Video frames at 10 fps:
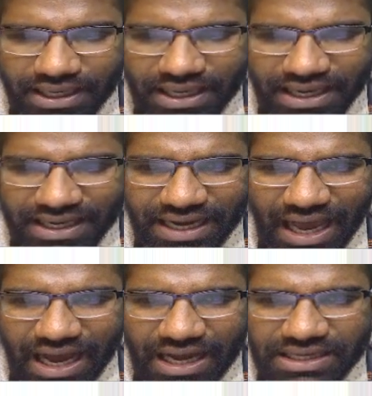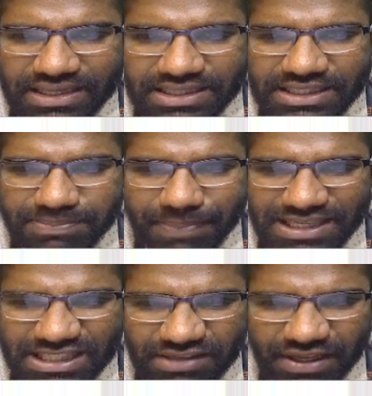in a
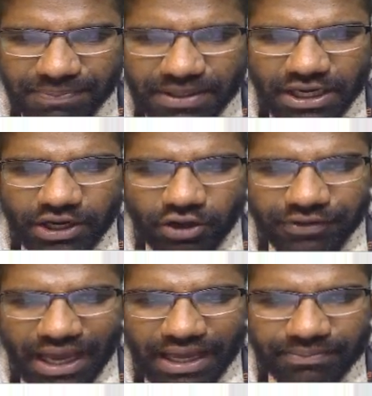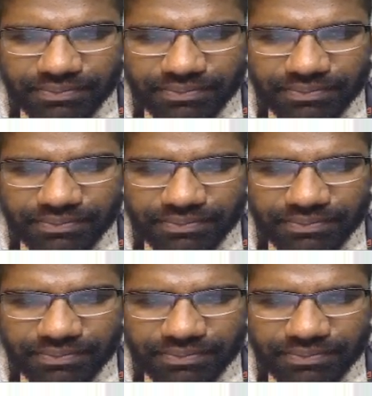specific period of time,